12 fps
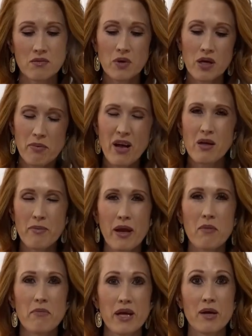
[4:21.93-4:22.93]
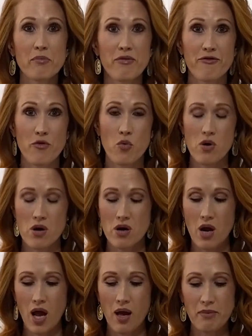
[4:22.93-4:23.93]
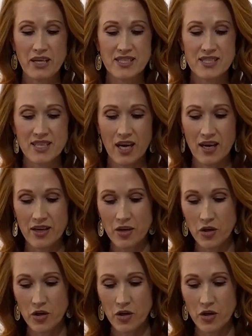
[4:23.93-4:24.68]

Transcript: well, probably about a minute before it's done,